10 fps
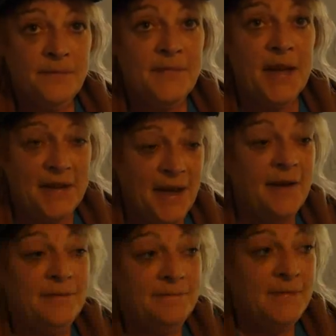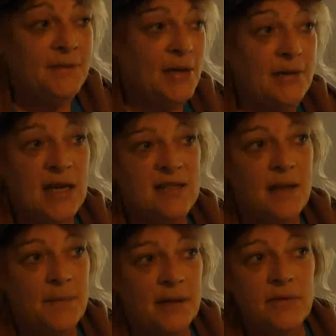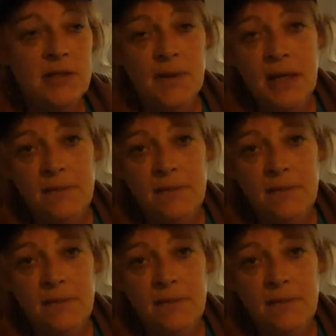No. Well, that's not breakfast.